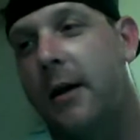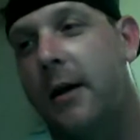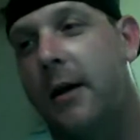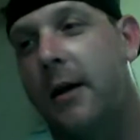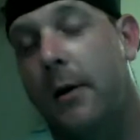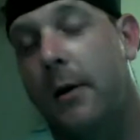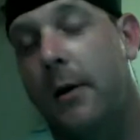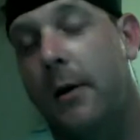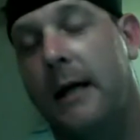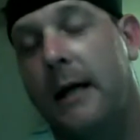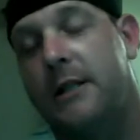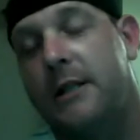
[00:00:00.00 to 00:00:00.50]

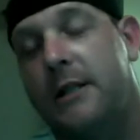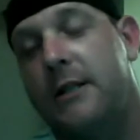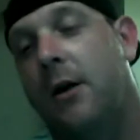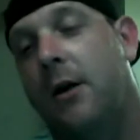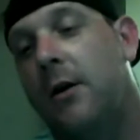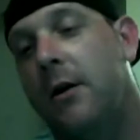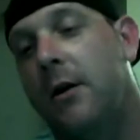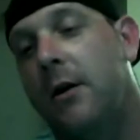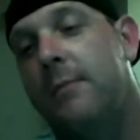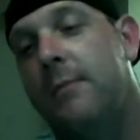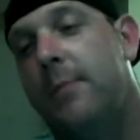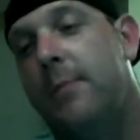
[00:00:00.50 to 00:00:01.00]
when I
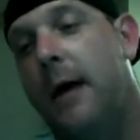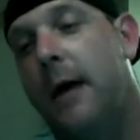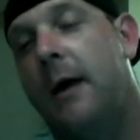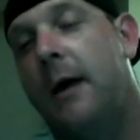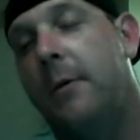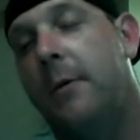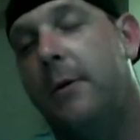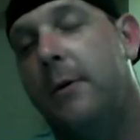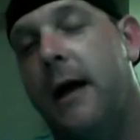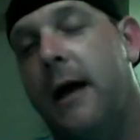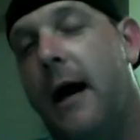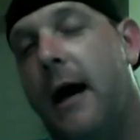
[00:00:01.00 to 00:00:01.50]
started
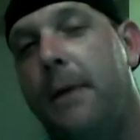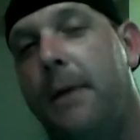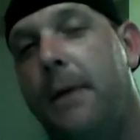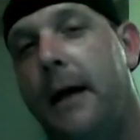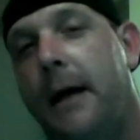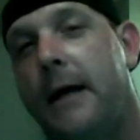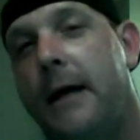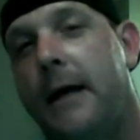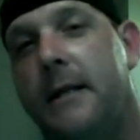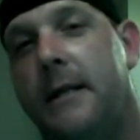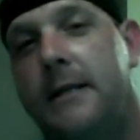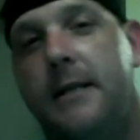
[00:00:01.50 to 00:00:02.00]
back with
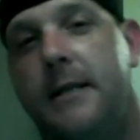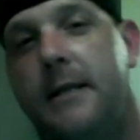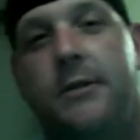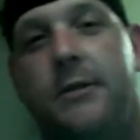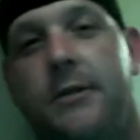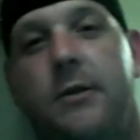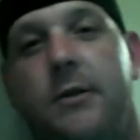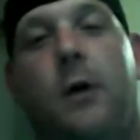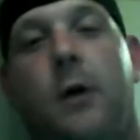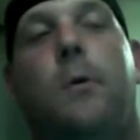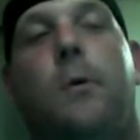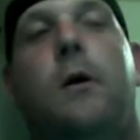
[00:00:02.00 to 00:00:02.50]
iPas, I said,
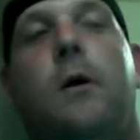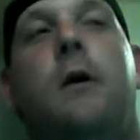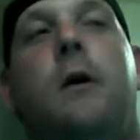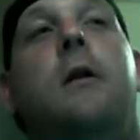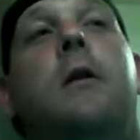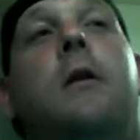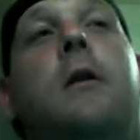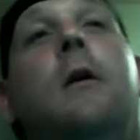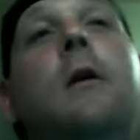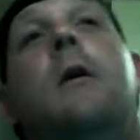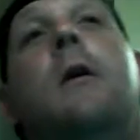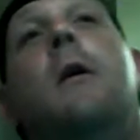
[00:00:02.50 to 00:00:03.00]
you know
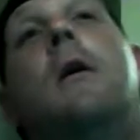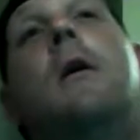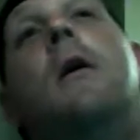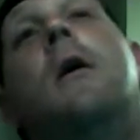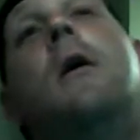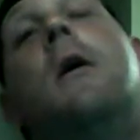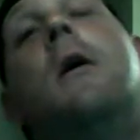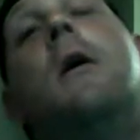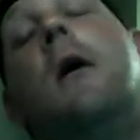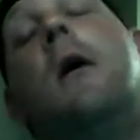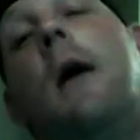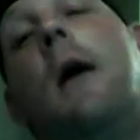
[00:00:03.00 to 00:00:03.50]
what?
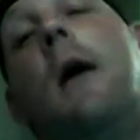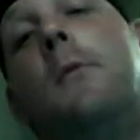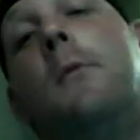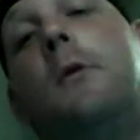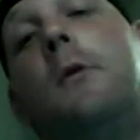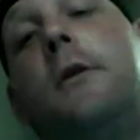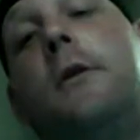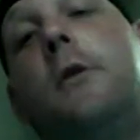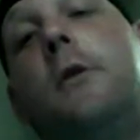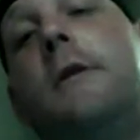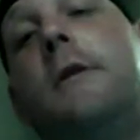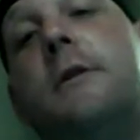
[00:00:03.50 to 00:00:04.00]
I'm
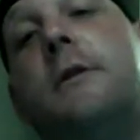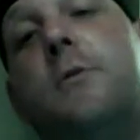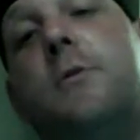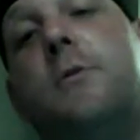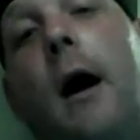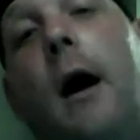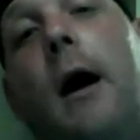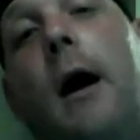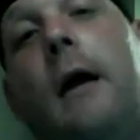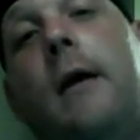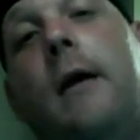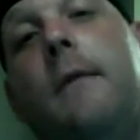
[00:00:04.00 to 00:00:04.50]
going to do this
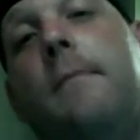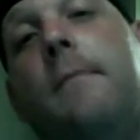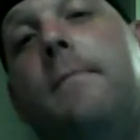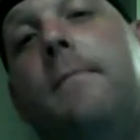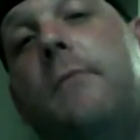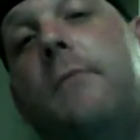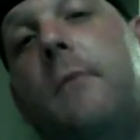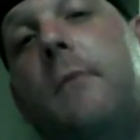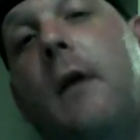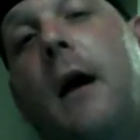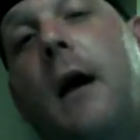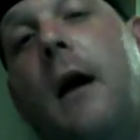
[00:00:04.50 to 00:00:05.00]
right.
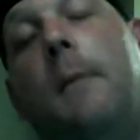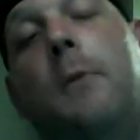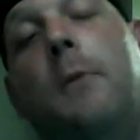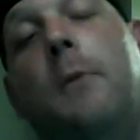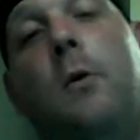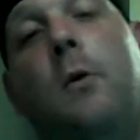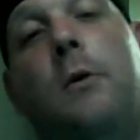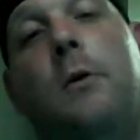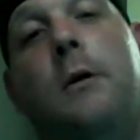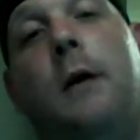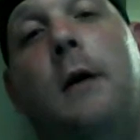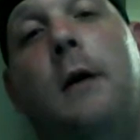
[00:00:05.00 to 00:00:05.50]
I'm
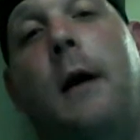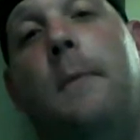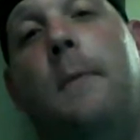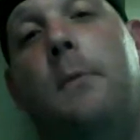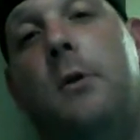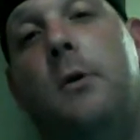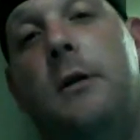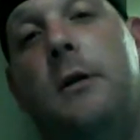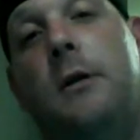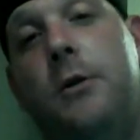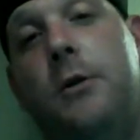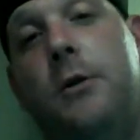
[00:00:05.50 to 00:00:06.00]

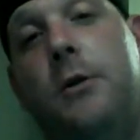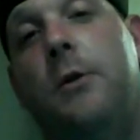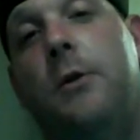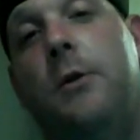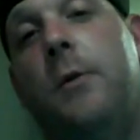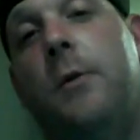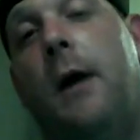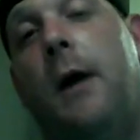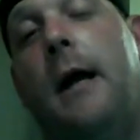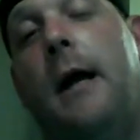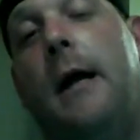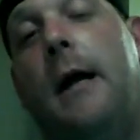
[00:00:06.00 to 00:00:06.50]
going to do it
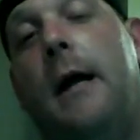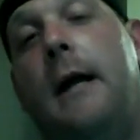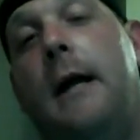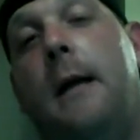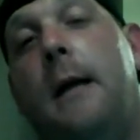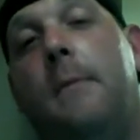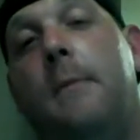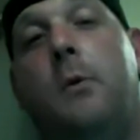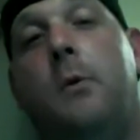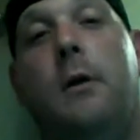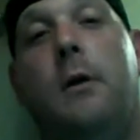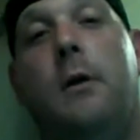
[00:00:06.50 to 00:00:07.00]
right, and
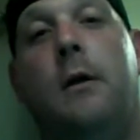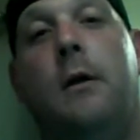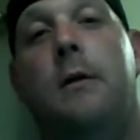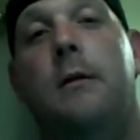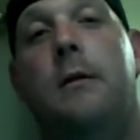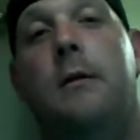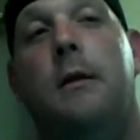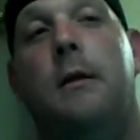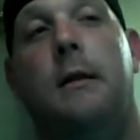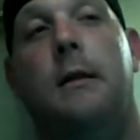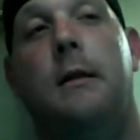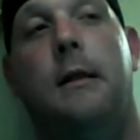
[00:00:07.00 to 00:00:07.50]
I'm going
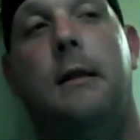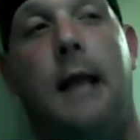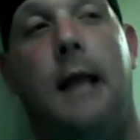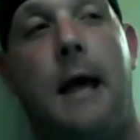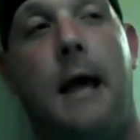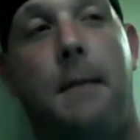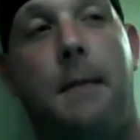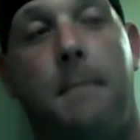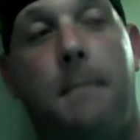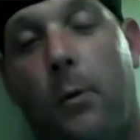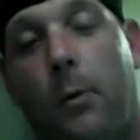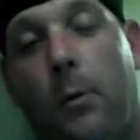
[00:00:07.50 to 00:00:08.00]
to
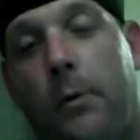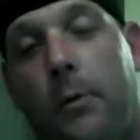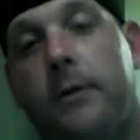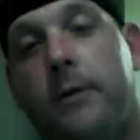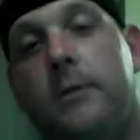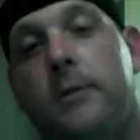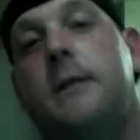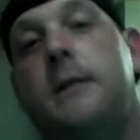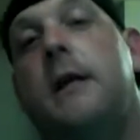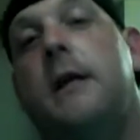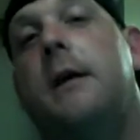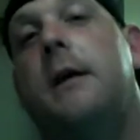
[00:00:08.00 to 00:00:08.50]
let my
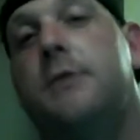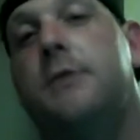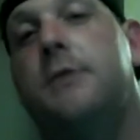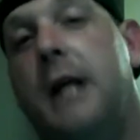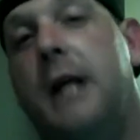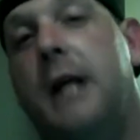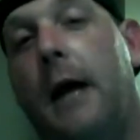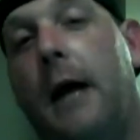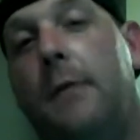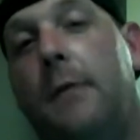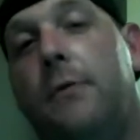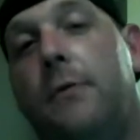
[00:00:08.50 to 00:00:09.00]
real self
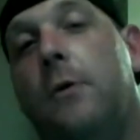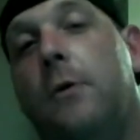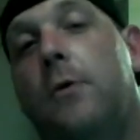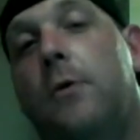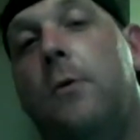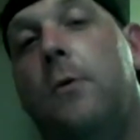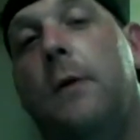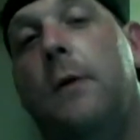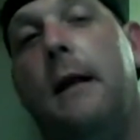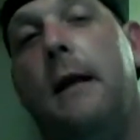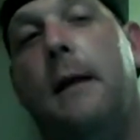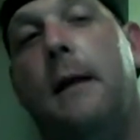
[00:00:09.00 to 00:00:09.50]
shine
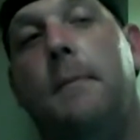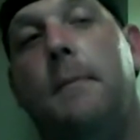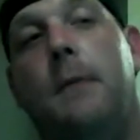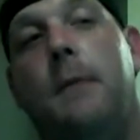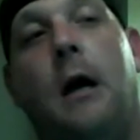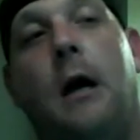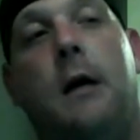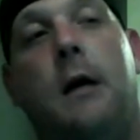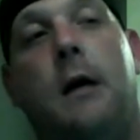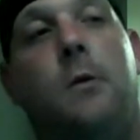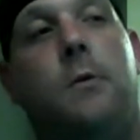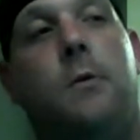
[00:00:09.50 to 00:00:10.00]
through, and I'm
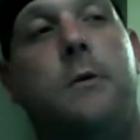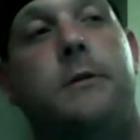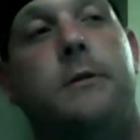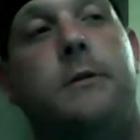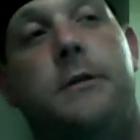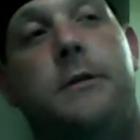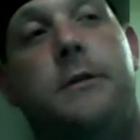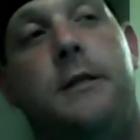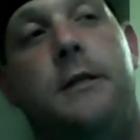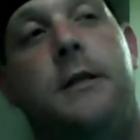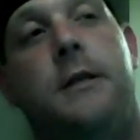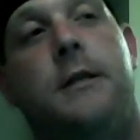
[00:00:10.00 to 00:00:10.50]
not going to
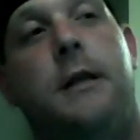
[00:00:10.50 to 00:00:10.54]
sit